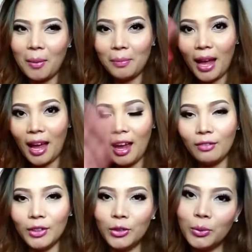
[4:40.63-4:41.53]
Bye.
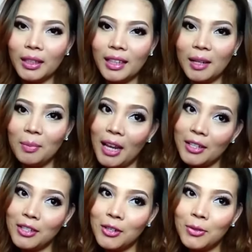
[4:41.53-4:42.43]
Have a good one. God
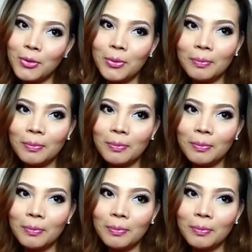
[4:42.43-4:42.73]
bless you.